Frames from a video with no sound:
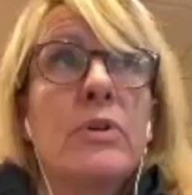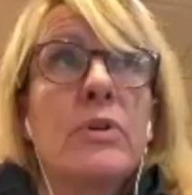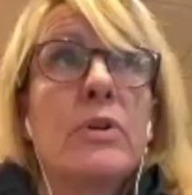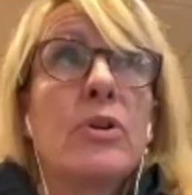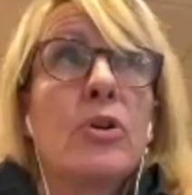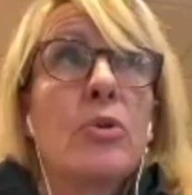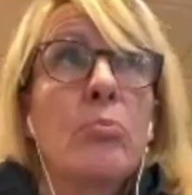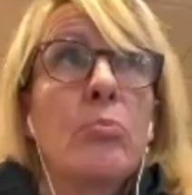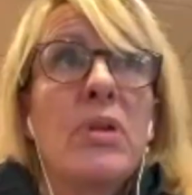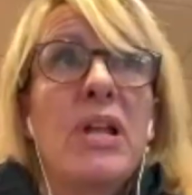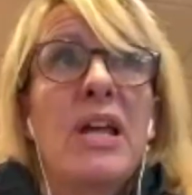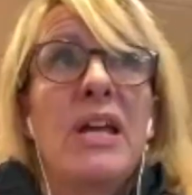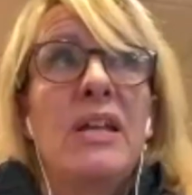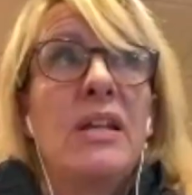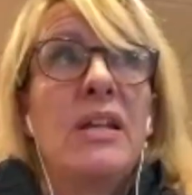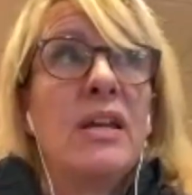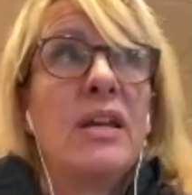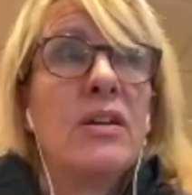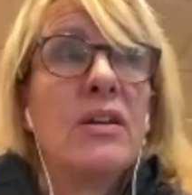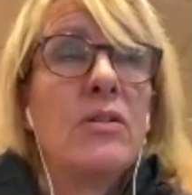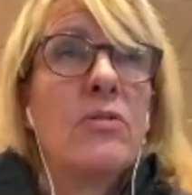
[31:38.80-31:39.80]
are
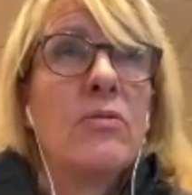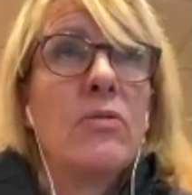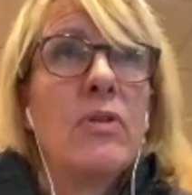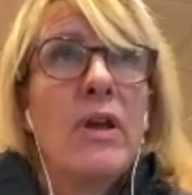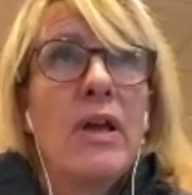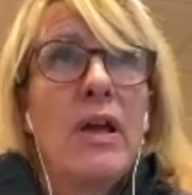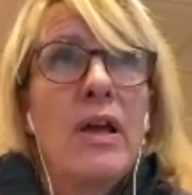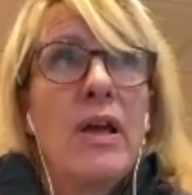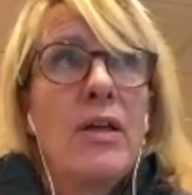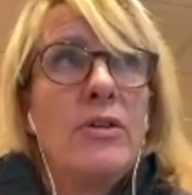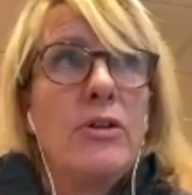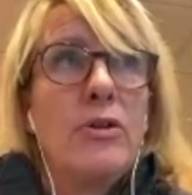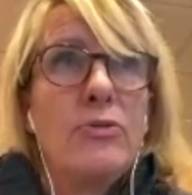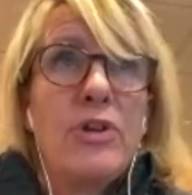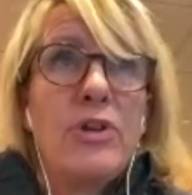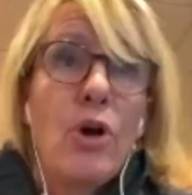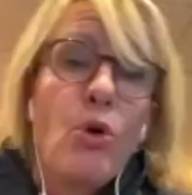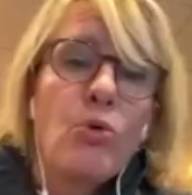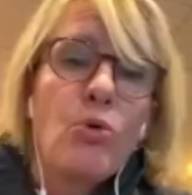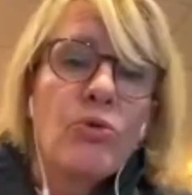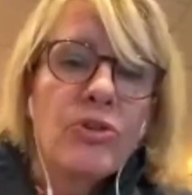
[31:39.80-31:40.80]
complaining, and the
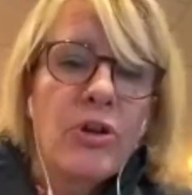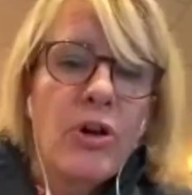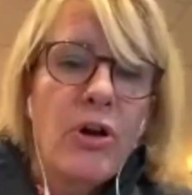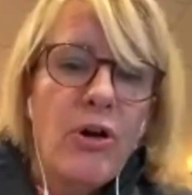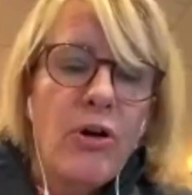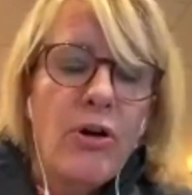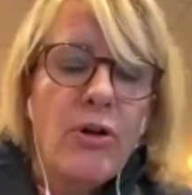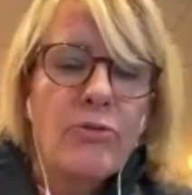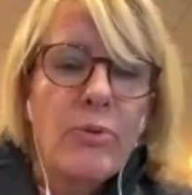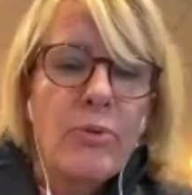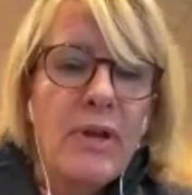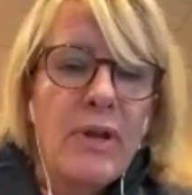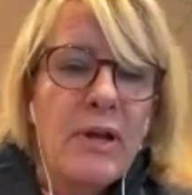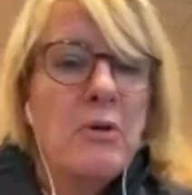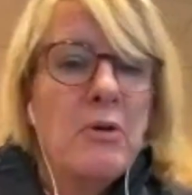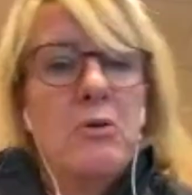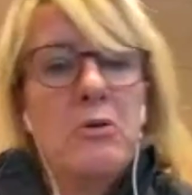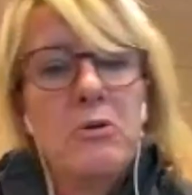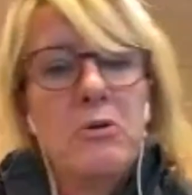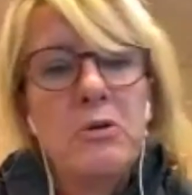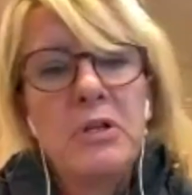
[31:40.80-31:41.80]
old guard, like,
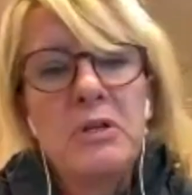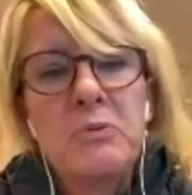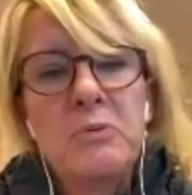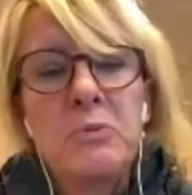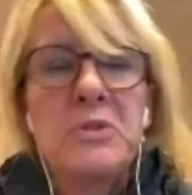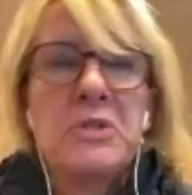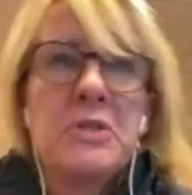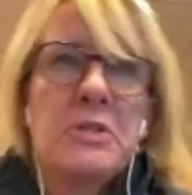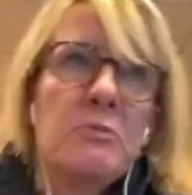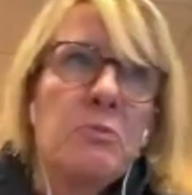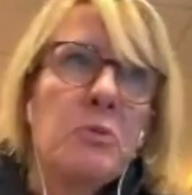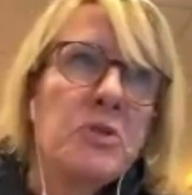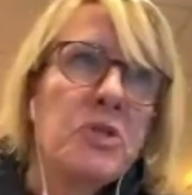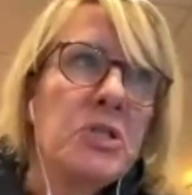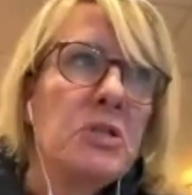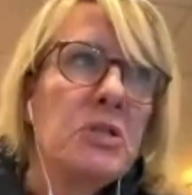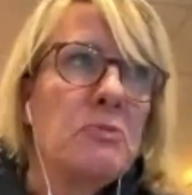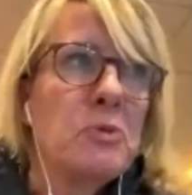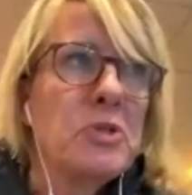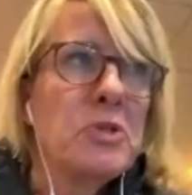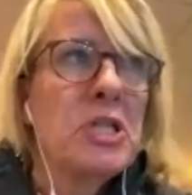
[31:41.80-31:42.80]
oh, it
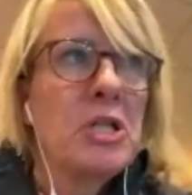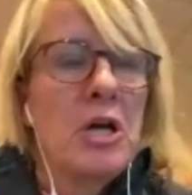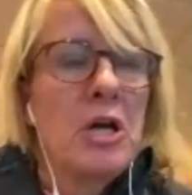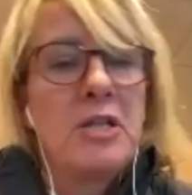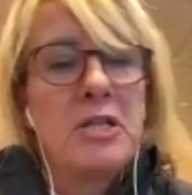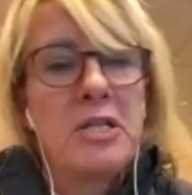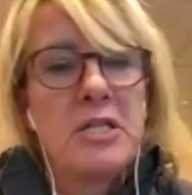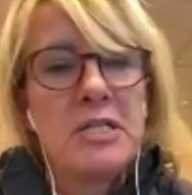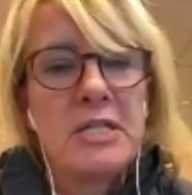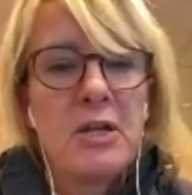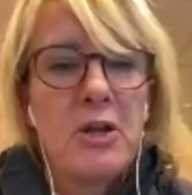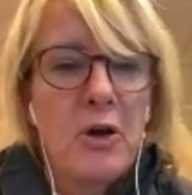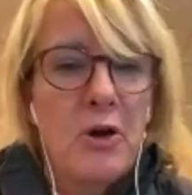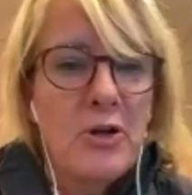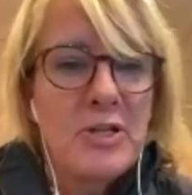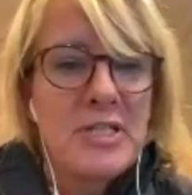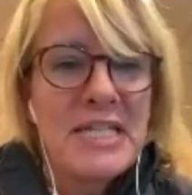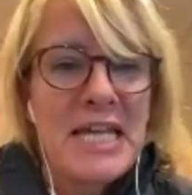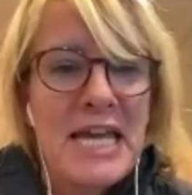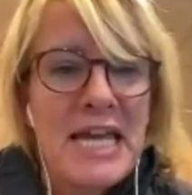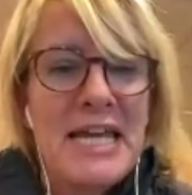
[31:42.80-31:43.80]
wasn't like this in
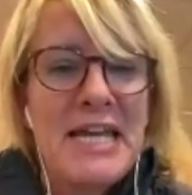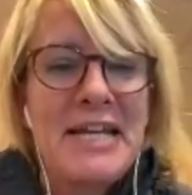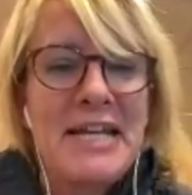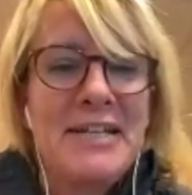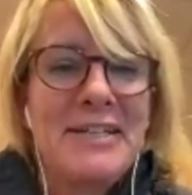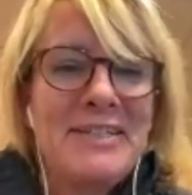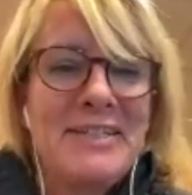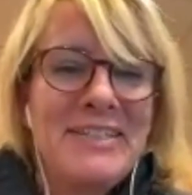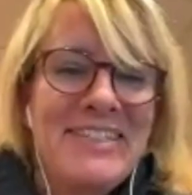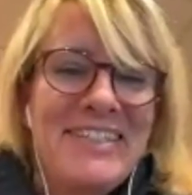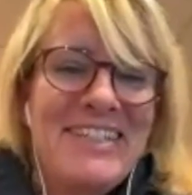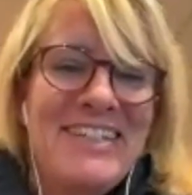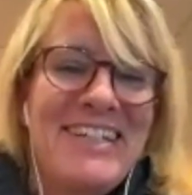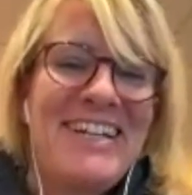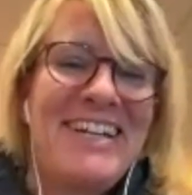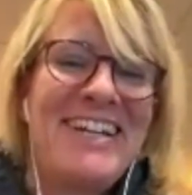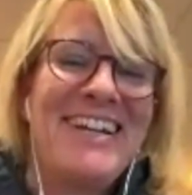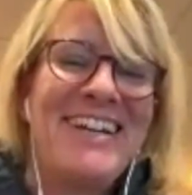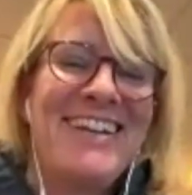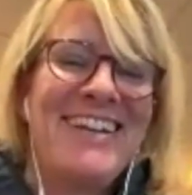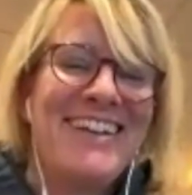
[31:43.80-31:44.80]
our day.
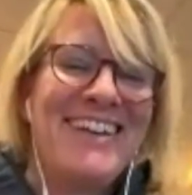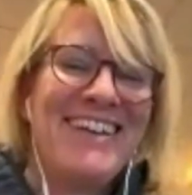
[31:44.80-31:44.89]
But